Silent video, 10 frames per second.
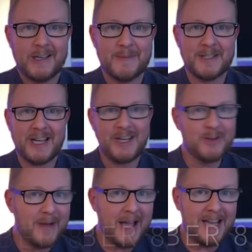Mistake
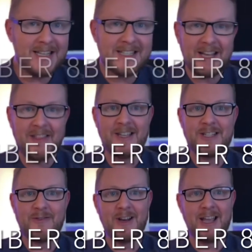number eight, and
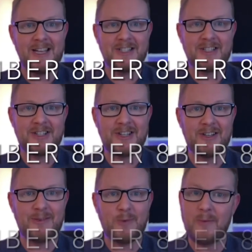this relates
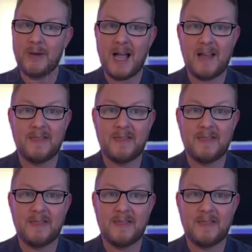to when we had